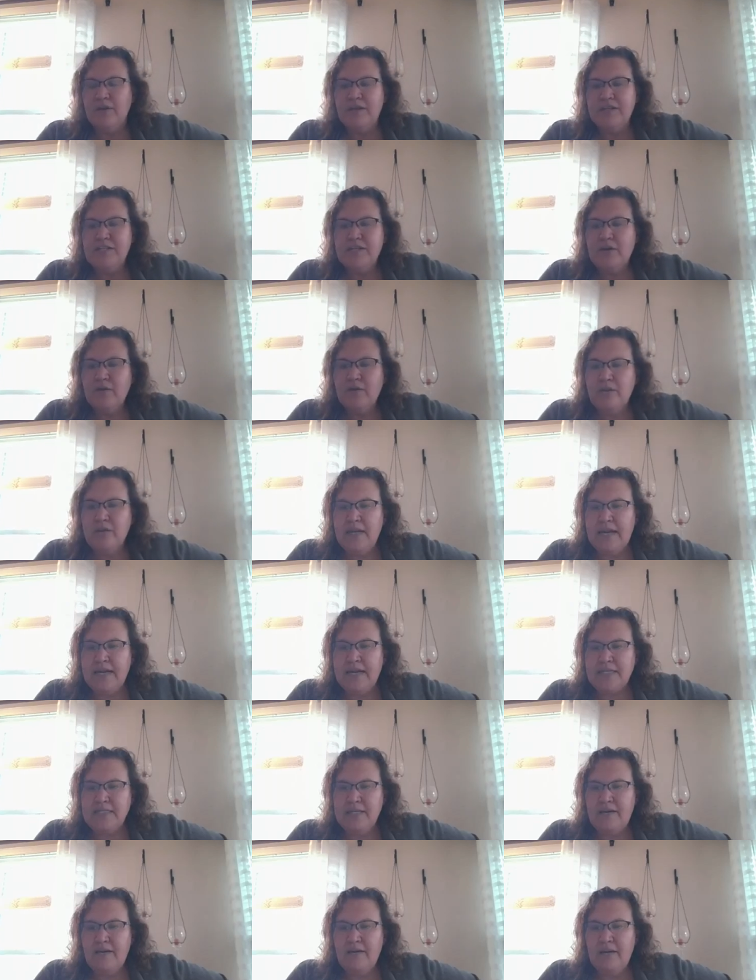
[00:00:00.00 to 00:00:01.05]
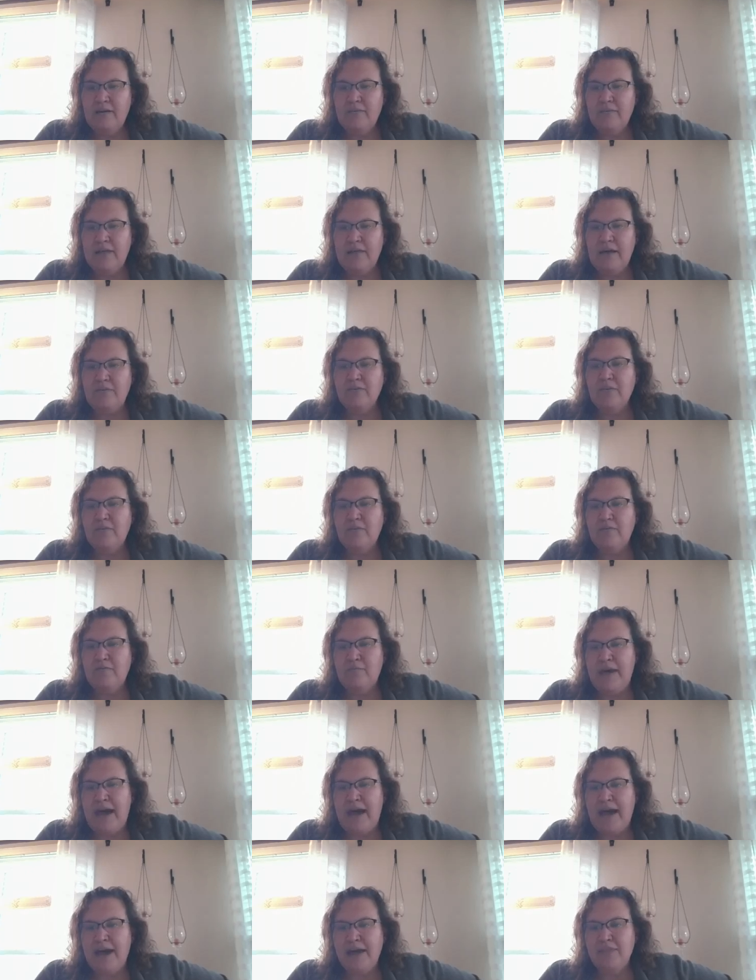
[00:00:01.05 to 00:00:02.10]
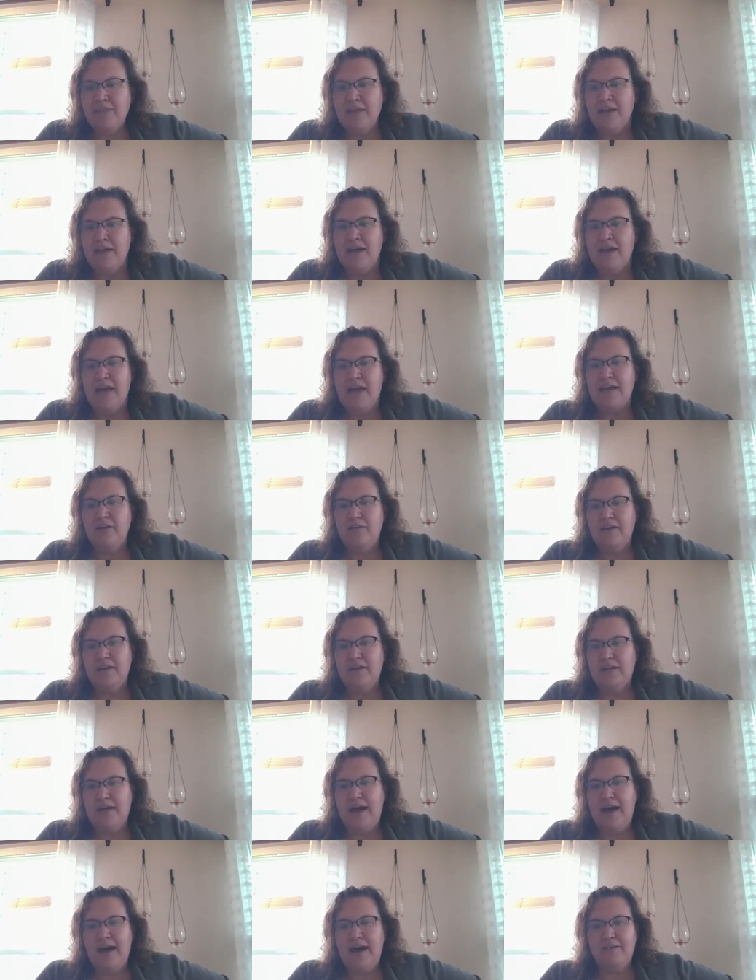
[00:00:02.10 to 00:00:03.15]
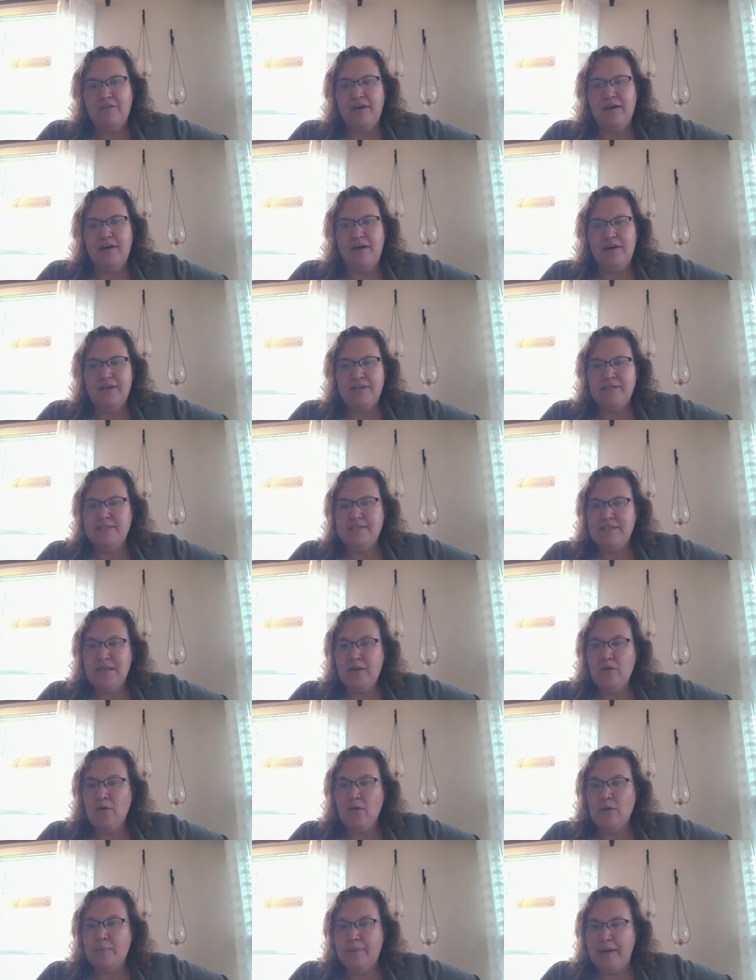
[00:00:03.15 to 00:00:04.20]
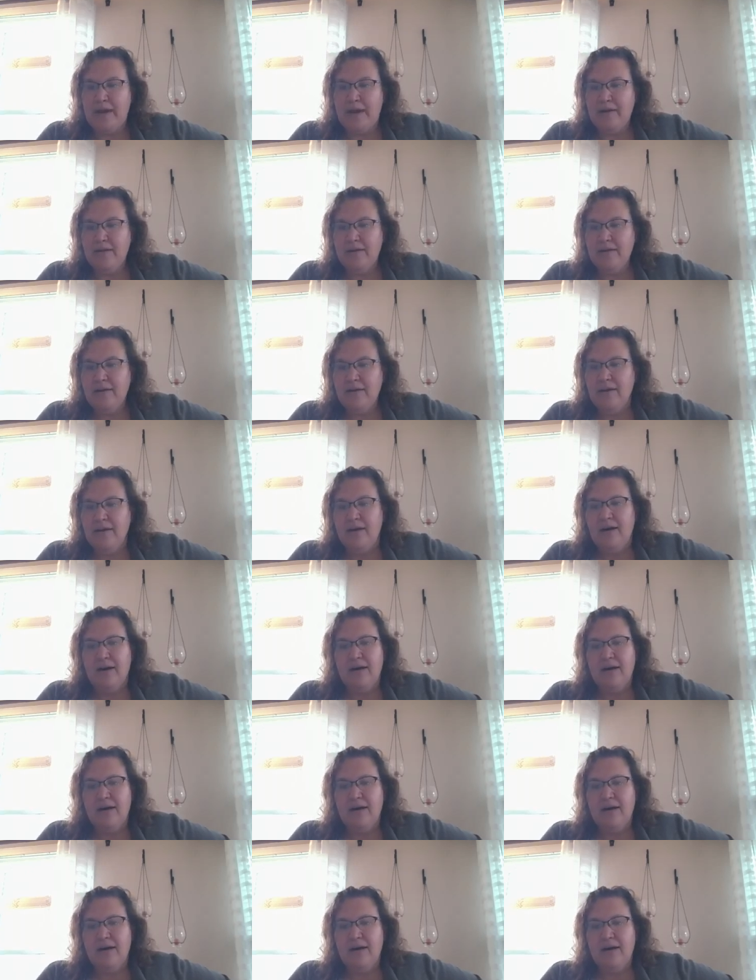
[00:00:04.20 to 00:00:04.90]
you need to go to the next level of math, and you need to have a C or better.